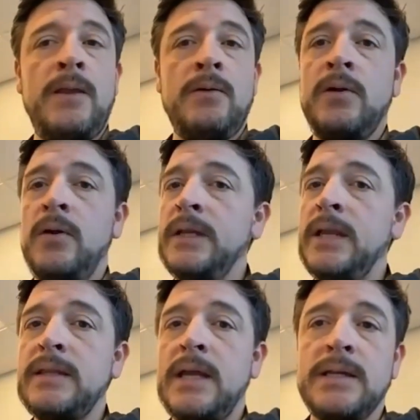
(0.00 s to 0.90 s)
Go ahead and
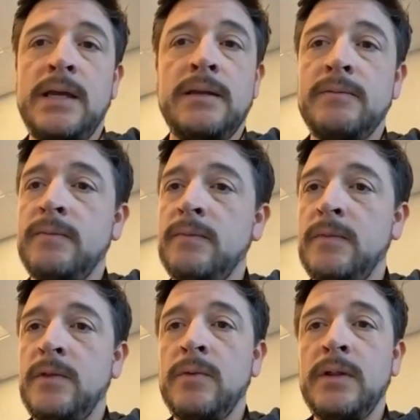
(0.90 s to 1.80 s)
get that done.
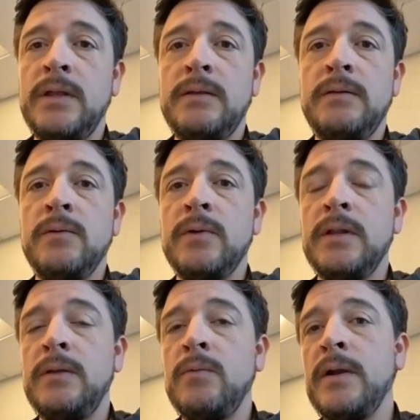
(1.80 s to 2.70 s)
You
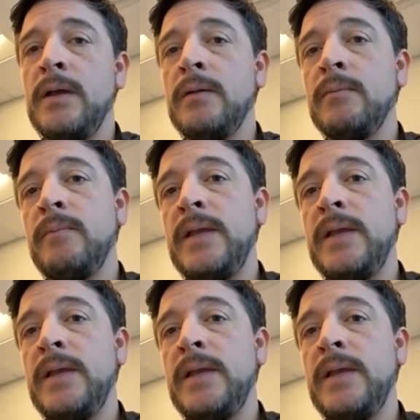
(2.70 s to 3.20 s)
really want to